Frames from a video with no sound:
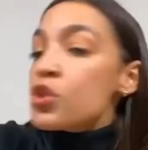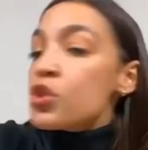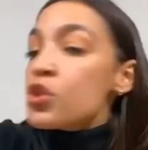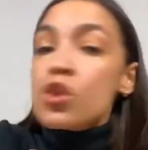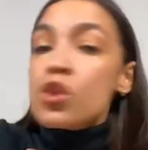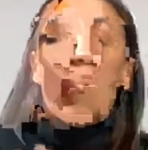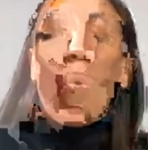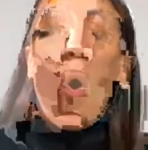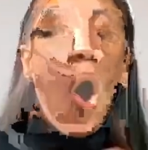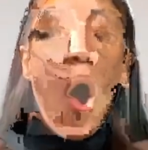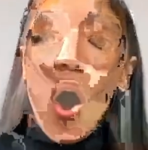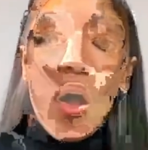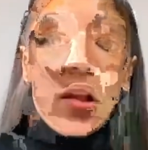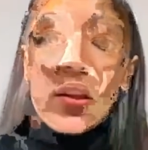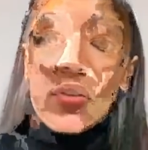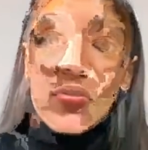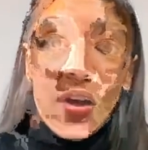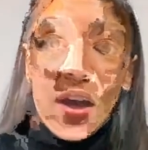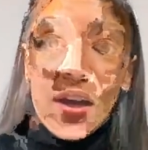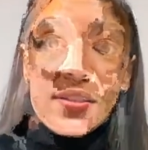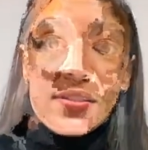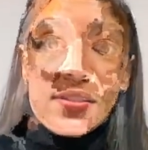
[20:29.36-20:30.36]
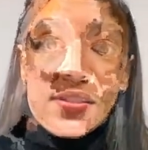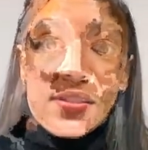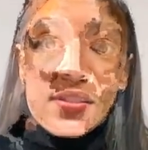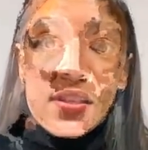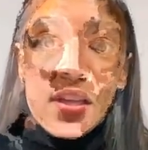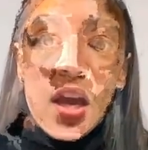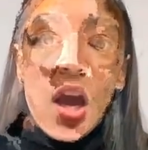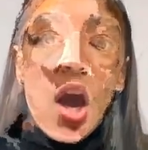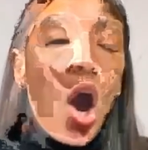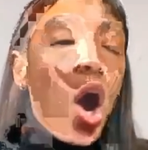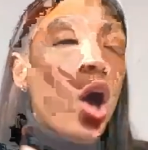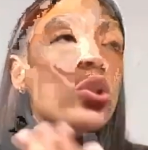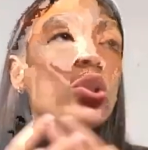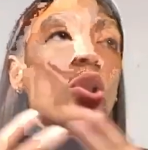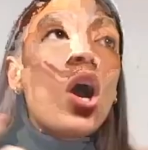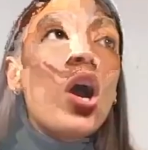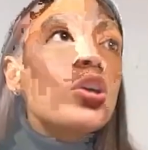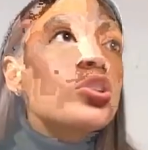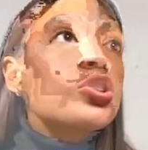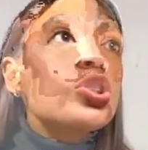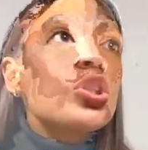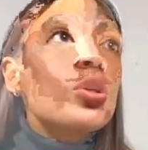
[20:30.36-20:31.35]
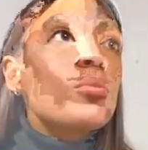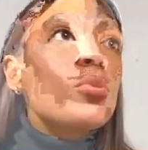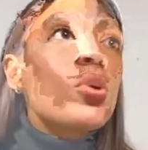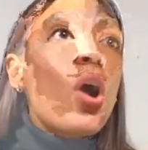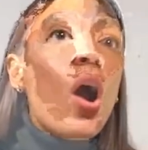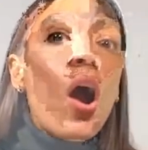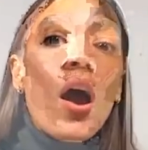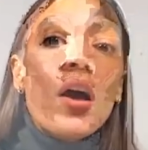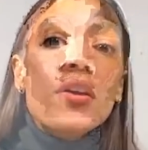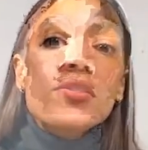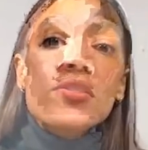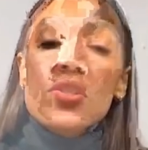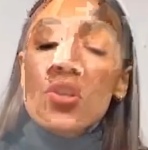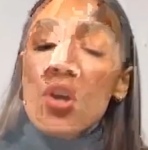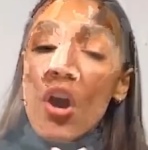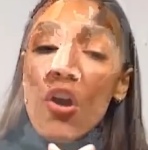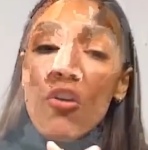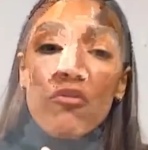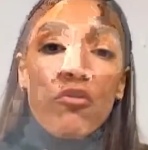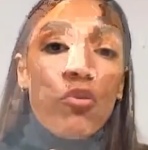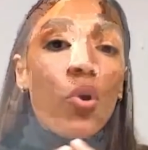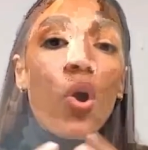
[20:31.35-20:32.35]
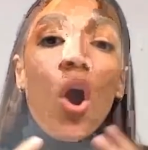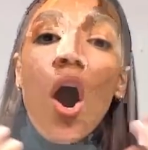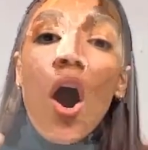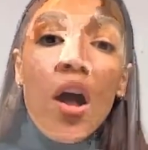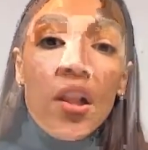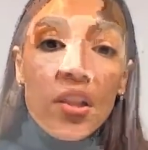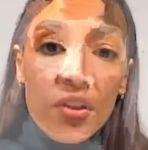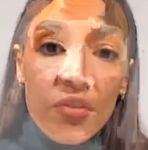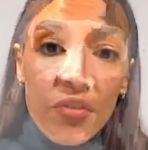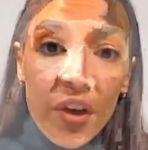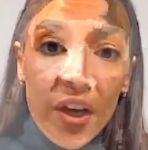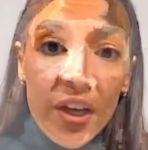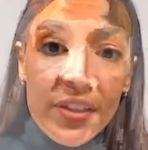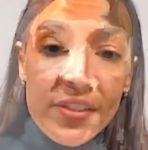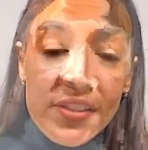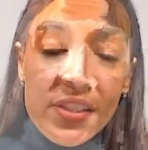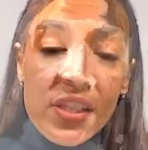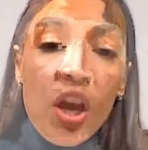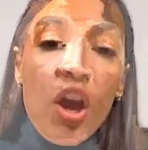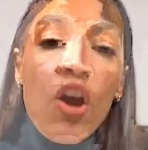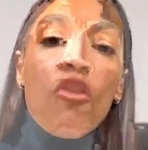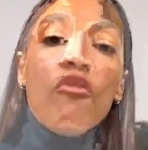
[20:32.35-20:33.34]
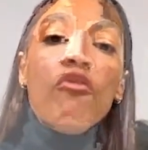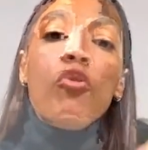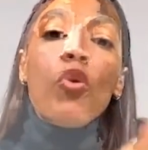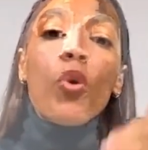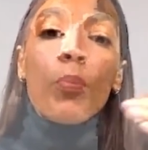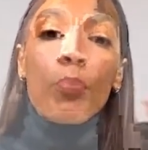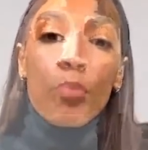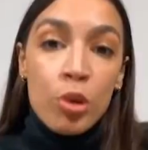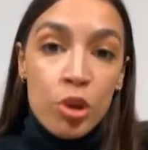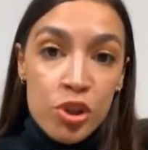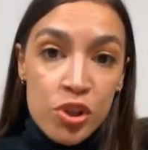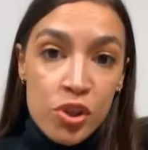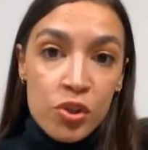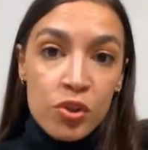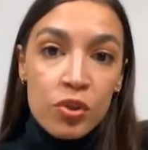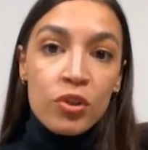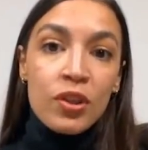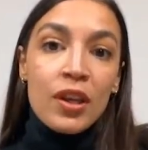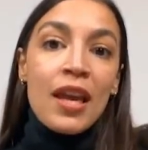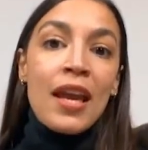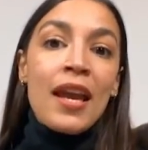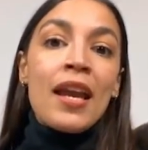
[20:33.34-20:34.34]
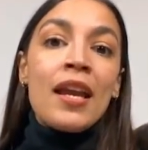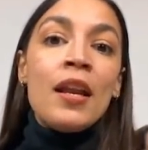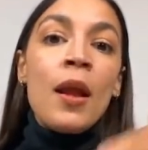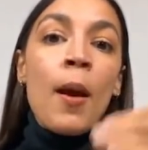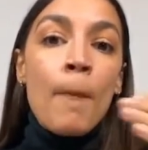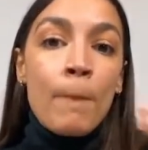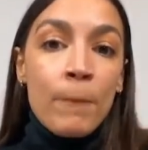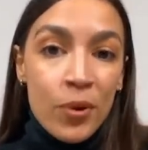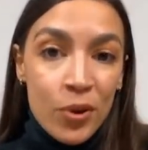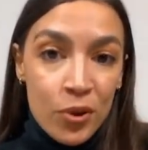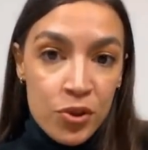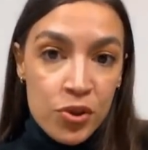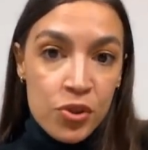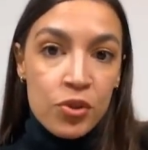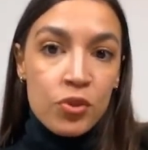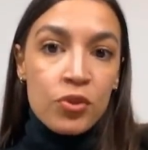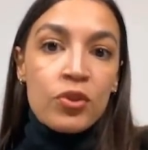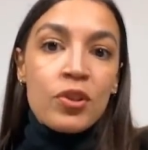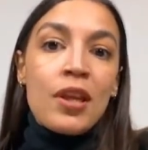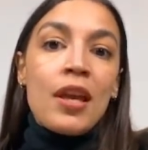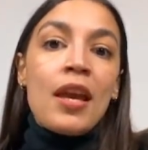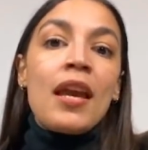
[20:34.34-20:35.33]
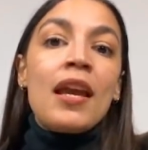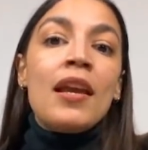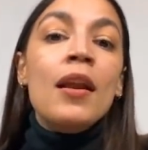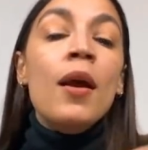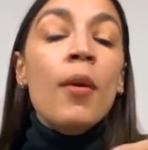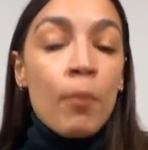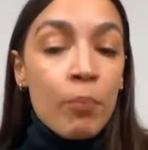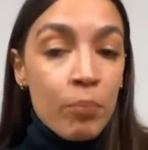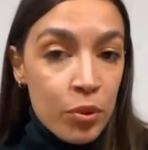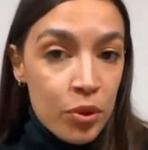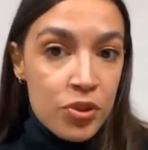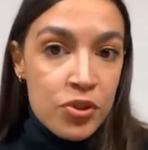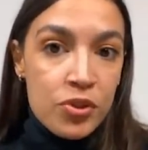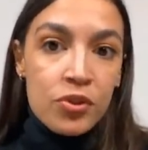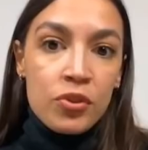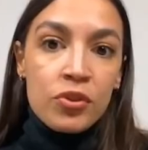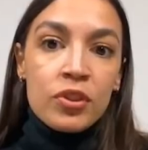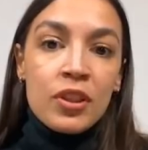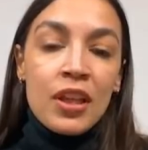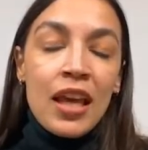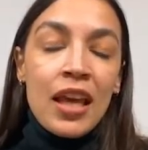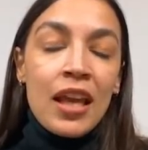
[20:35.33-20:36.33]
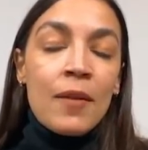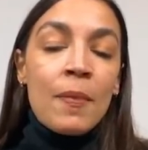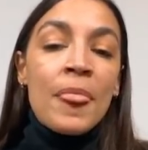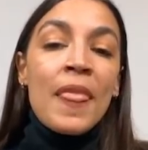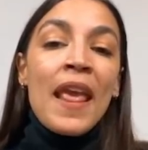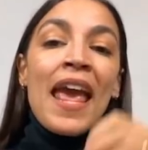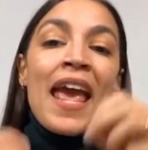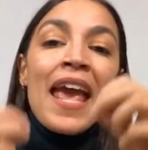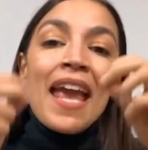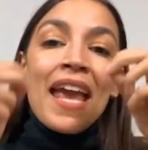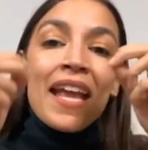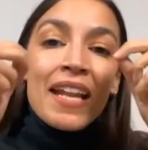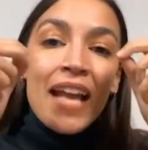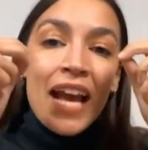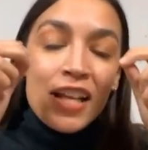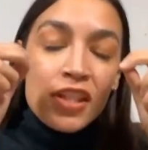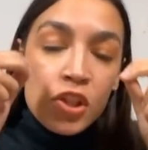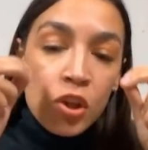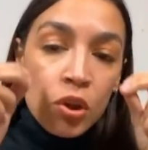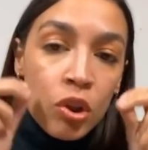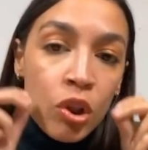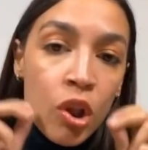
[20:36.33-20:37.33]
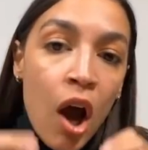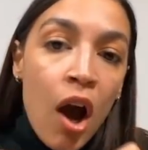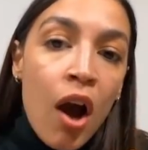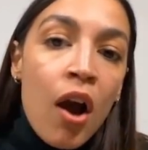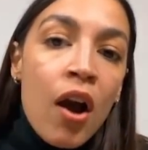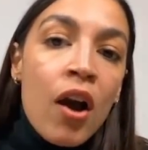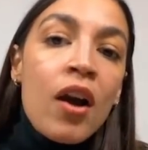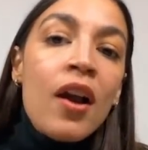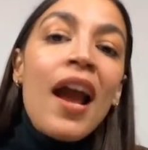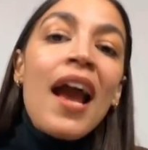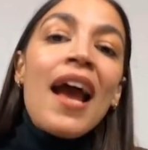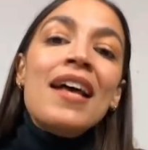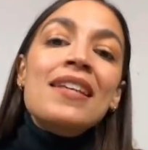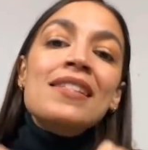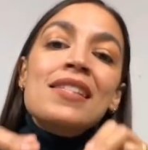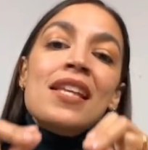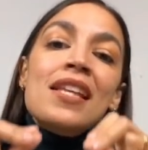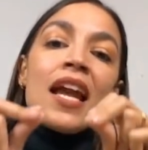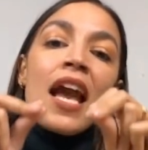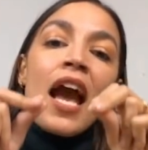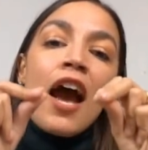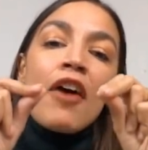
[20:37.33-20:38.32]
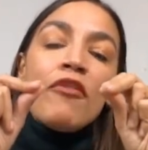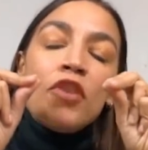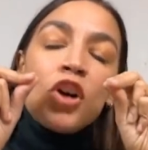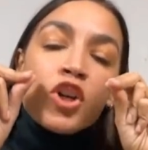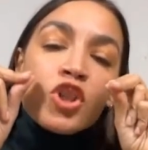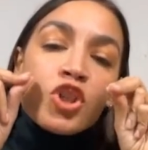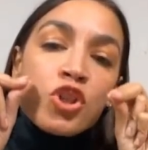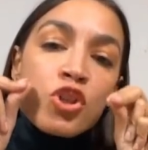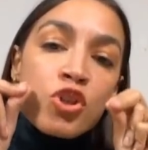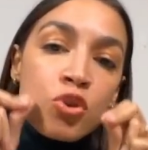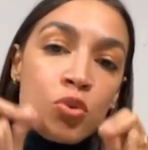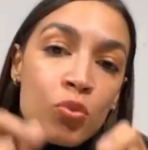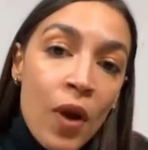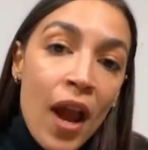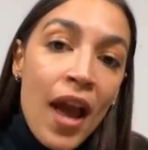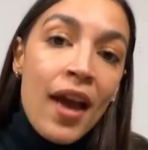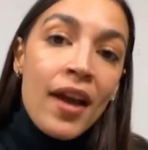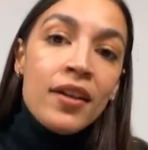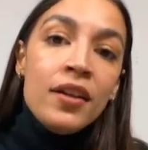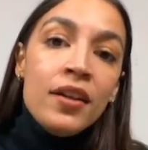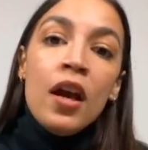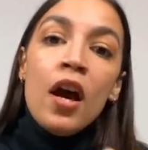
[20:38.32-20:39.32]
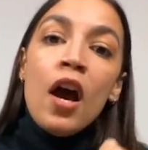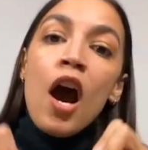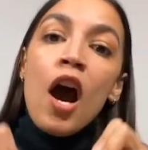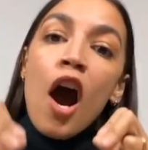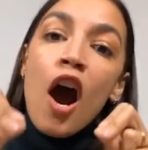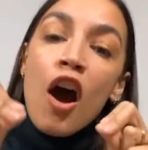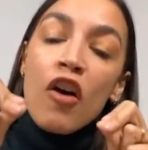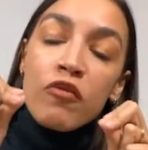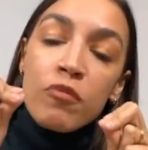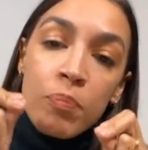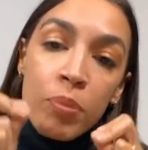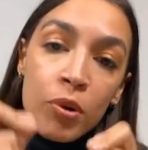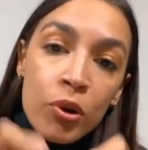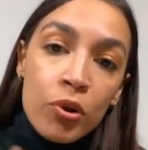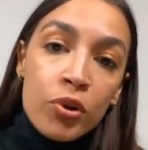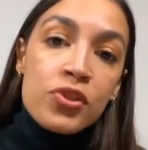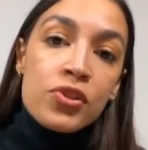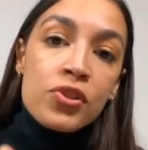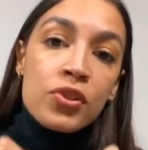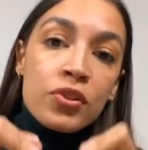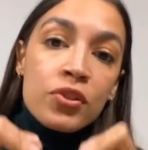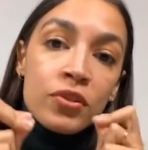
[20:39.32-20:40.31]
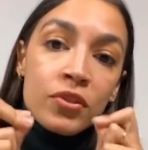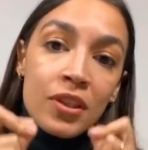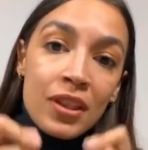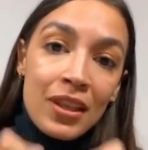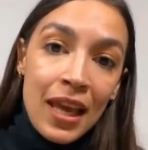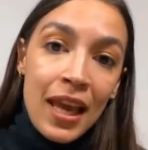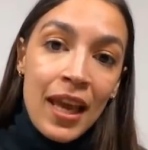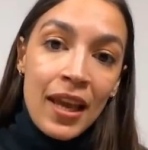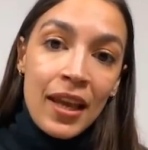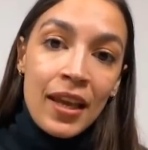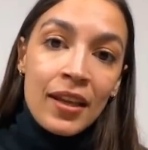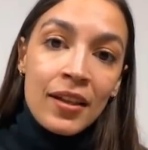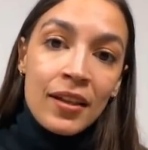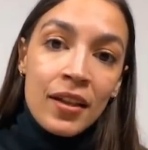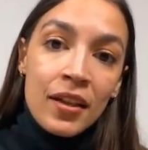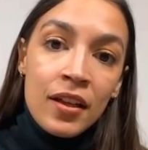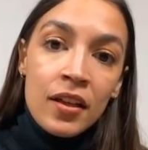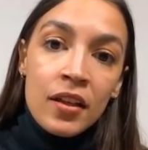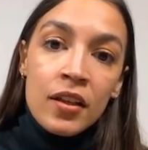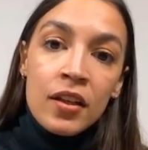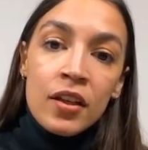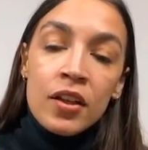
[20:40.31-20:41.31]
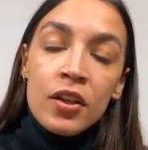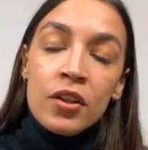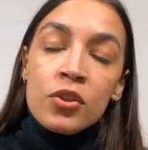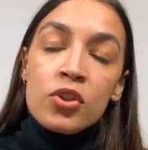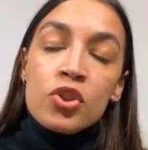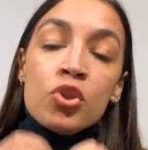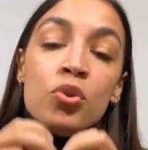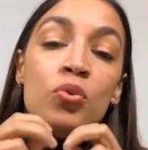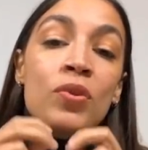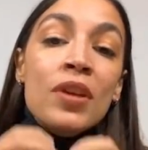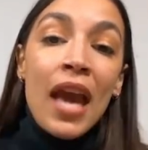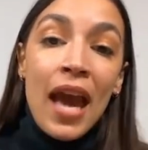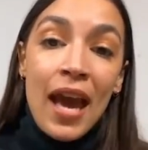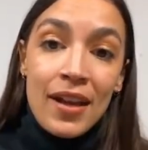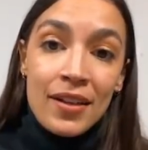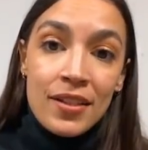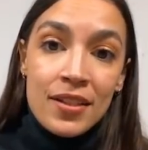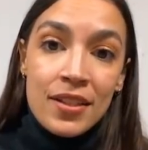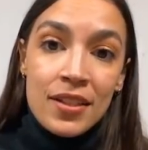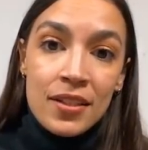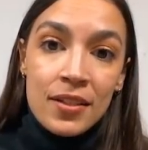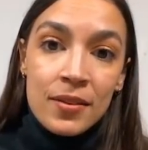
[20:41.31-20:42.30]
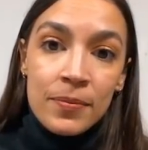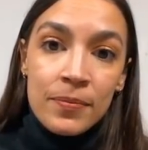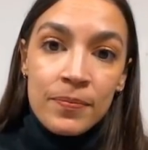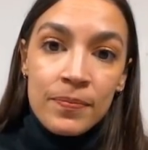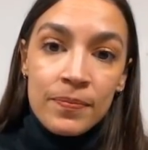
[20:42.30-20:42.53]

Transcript: To all of us, a long-term cost for all of us, for personal gain, personal gain, personal gain. And as long as they have a shred of personal gain to get